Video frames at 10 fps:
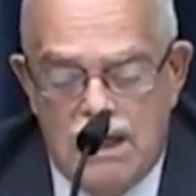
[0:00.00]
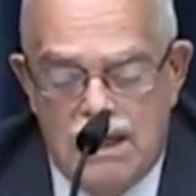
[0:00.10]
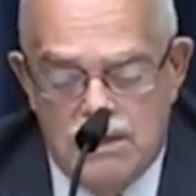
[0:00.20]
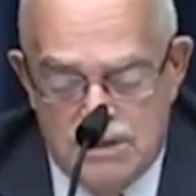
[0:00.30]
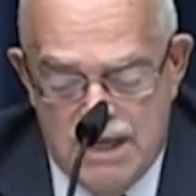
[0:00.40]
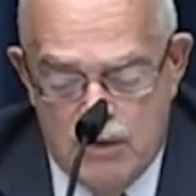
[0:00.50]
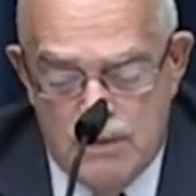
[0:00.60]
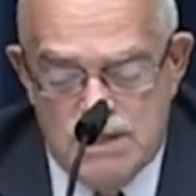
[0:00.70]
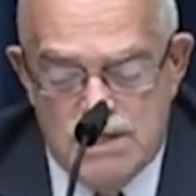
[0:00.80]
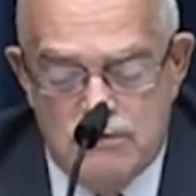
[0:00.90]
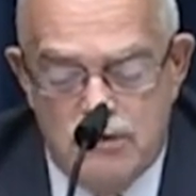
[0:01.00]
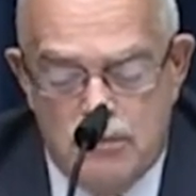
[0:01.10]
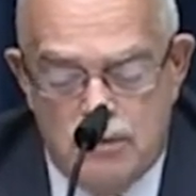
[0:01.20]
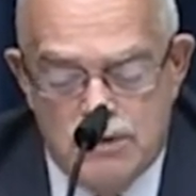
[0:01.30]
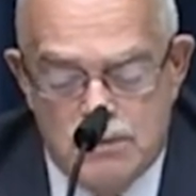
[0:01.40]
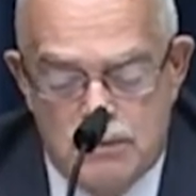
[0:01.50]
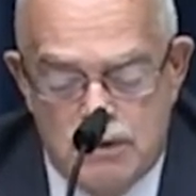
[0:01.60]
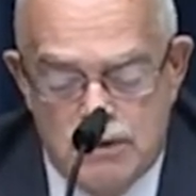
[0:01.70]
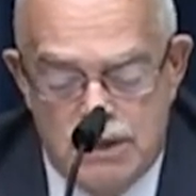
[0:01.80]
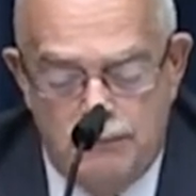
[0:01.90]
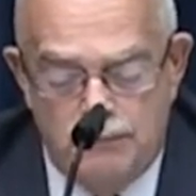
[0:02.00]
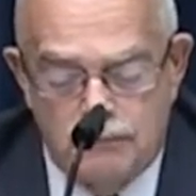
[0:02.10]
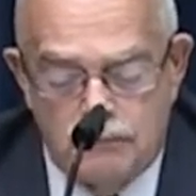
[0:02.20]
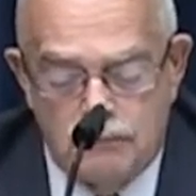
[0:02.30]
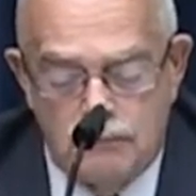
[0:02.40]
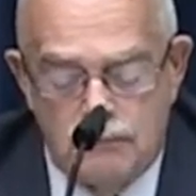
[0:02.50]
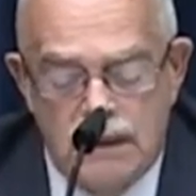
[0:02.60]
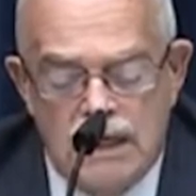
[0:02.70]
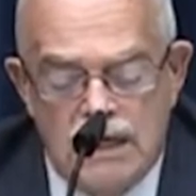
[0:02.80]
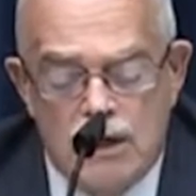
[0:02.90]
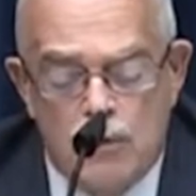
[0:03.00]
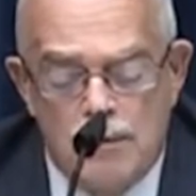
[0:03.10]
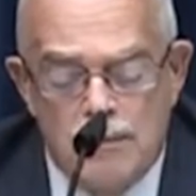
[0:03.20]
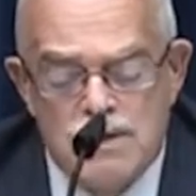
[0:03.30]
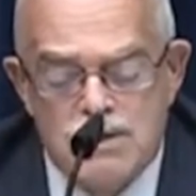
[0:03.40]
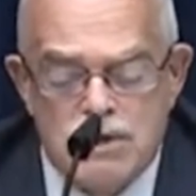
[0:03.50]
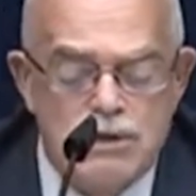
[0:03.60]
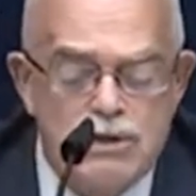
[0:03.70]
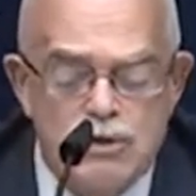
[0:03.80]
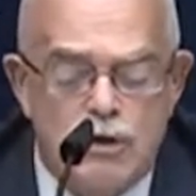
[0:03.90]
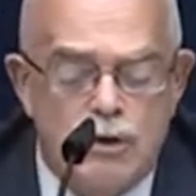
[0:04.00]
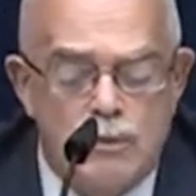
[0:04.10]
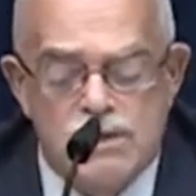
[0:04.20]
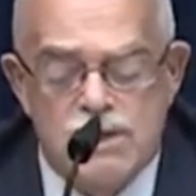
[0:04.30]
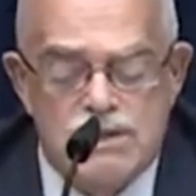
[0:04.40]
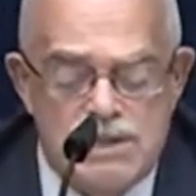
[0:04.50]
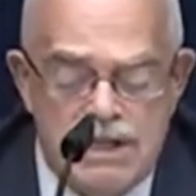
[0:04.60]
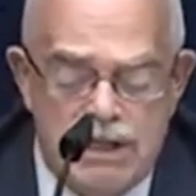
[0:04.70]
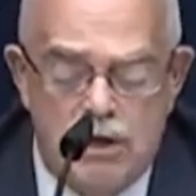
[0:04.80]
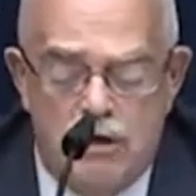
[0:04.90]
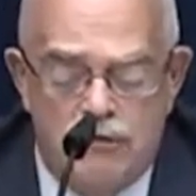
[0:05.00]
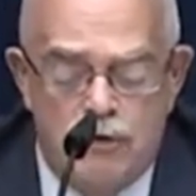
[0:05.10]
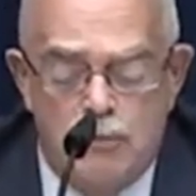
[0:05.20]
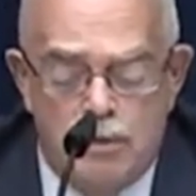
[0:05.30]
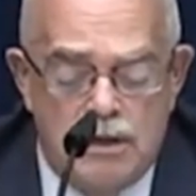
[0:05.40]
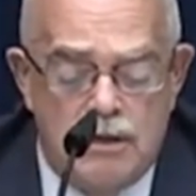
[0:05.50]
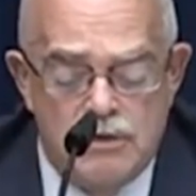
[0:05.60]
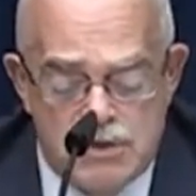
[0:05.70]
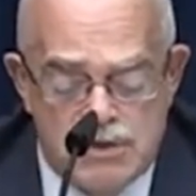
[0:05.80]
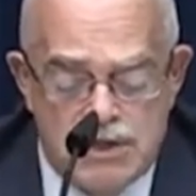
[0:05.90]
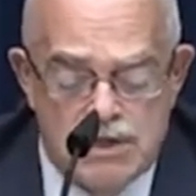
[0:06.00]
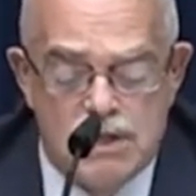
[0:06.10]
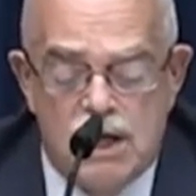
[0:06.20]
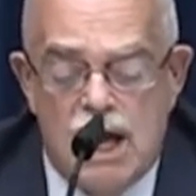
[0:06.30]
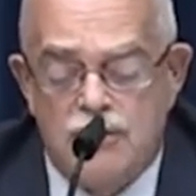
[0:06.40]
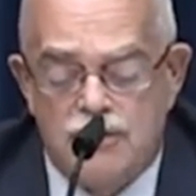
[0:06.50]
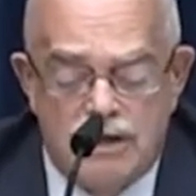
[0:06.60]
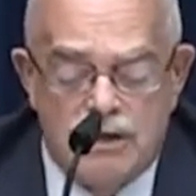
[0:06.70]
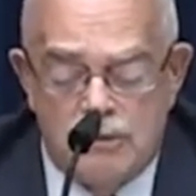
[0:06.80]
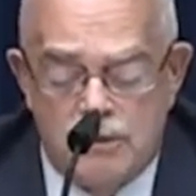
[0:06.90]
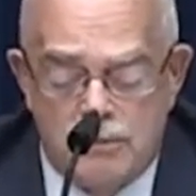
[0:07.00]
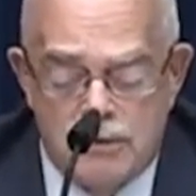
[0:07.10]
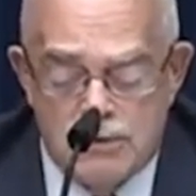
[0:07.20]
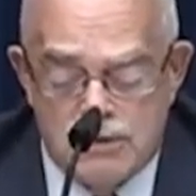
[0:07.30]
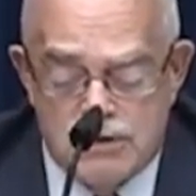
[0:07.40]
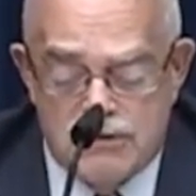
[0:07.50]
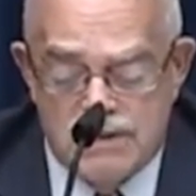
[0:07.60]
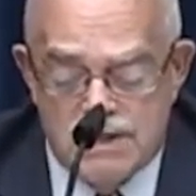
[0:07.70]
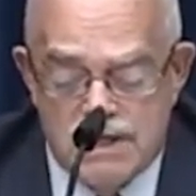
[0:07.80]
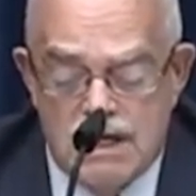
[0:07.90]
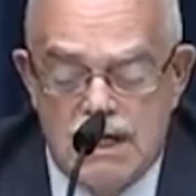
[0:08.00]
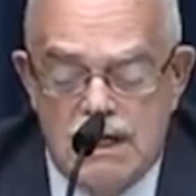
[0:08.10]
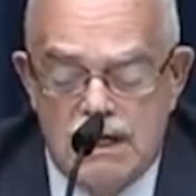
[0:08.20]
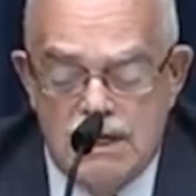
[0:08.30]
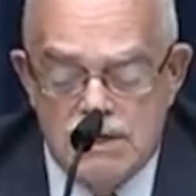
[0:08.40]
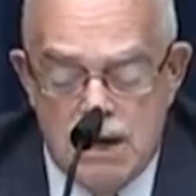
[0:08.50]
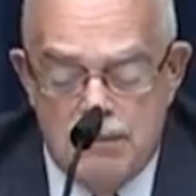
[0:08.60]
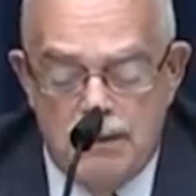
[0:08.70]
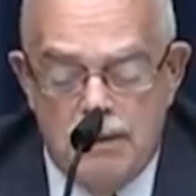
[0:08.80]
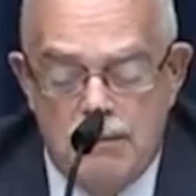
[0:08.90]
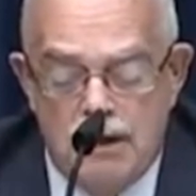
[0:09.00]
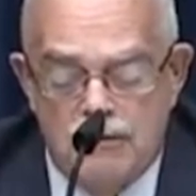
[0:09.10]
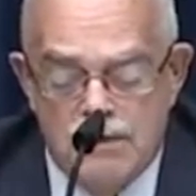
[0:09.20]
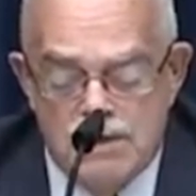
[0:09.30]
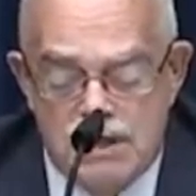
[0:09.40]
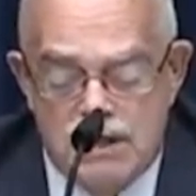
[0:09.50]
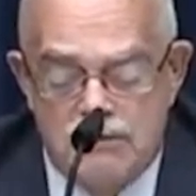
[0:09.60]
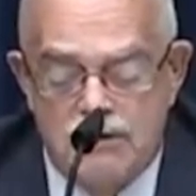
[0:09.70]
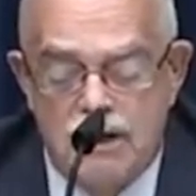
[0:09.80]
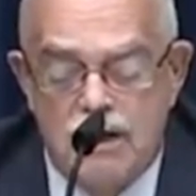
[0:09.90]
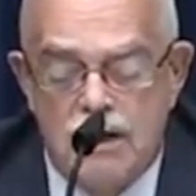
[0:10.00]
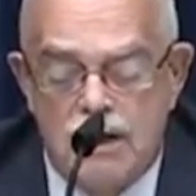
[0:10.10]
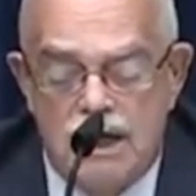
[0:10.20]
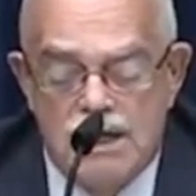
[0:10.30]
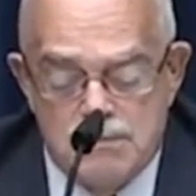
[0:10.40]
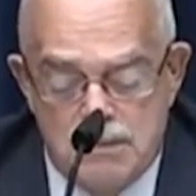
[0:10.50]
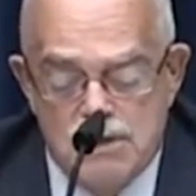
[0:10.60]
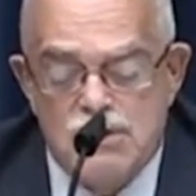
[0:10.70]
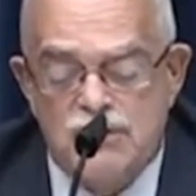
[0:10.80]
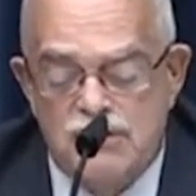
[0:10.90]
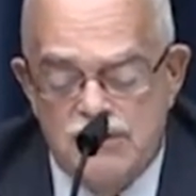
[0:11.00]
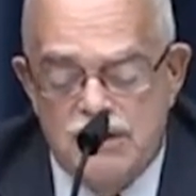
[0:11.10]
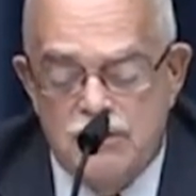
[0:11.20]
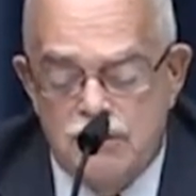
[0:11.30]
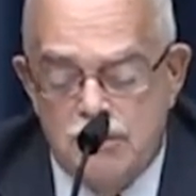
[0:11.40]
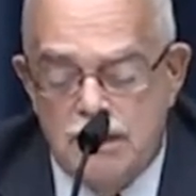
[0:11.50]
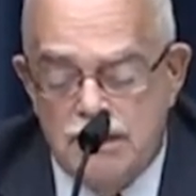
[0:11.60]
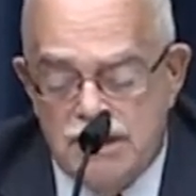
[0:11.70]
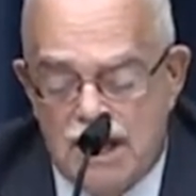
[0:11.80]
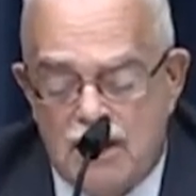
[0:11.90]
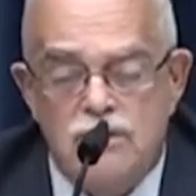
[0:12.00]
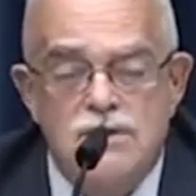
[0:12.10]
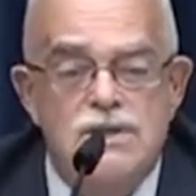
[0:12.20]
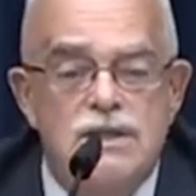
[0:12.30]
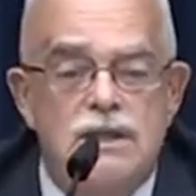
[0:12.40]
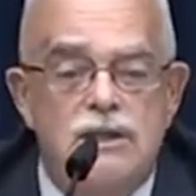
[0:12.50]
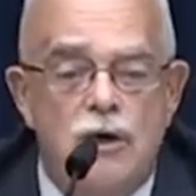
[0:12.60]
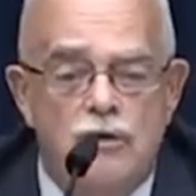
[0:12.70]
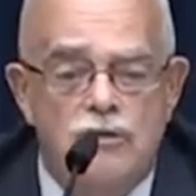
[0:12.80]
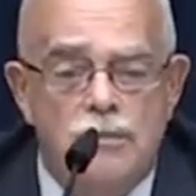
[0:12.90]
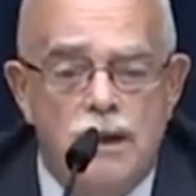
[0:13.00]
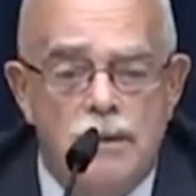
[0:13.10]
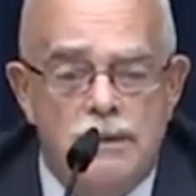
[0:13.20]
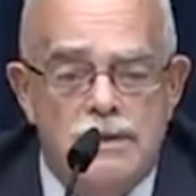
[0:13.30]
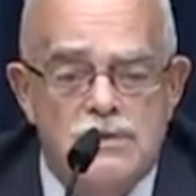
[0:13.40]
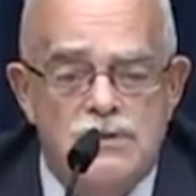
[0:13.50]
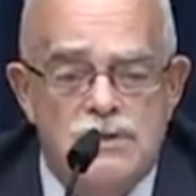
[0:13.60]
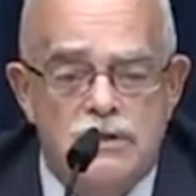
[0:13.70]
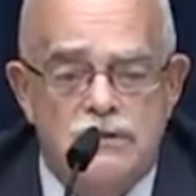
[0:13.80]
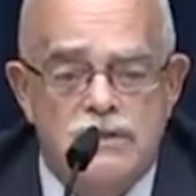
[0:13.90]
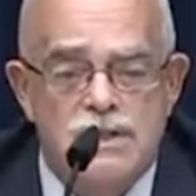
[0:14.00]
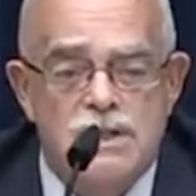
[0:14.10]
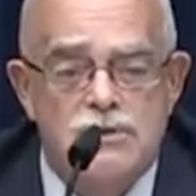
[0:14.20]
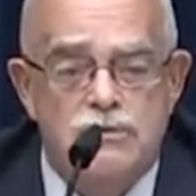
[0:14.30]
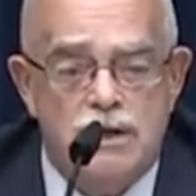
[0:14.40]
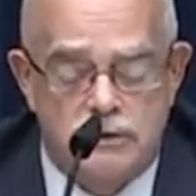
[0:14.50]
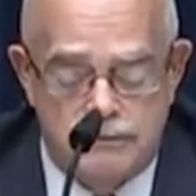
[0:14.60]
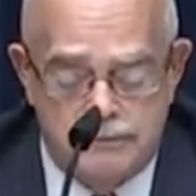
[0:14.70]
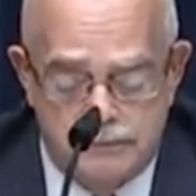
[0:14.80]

And today we see reports emerging that when Mr. DeJoy was the CEO of New Breed Logistics and contracting with the Postal Service, his company may have received as much as $53 million in overpayments for services rendered.